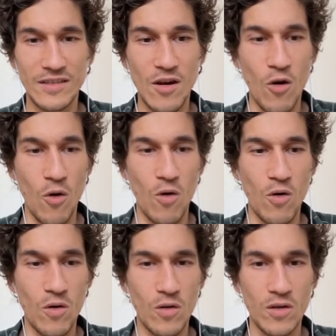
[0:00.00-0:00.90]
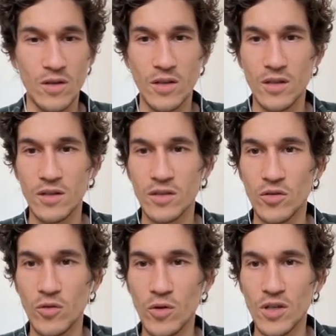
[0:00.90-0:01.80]
Oh,
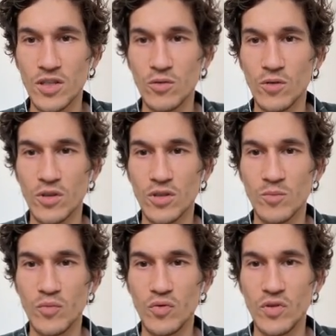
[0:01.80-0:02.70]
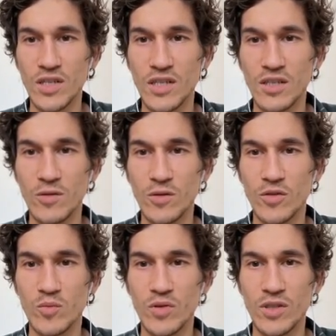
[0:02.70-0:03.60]
who has brick? Who
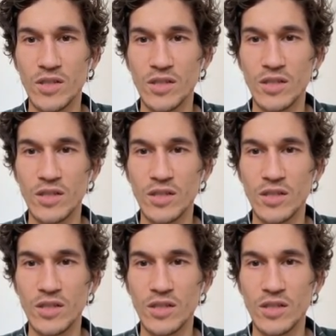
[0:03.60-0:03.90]
has brick?